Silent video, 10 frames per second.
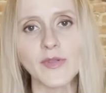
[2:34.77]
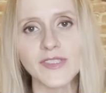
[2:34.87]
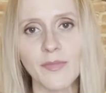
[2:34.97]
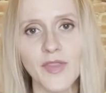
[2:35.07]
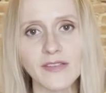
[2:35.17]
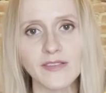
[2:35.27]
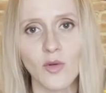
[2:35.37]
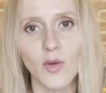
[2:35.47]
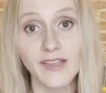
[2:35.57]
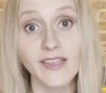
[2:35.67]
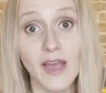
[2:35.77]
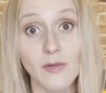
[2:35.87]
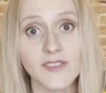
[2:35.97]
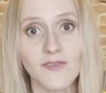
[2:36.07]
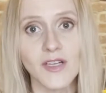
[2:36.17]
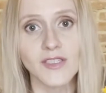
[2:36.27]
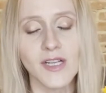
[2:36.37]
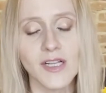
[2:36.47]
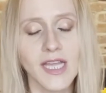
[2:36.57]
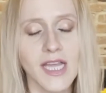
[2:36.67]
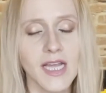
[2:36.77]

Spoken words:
with something so quickly that was functional.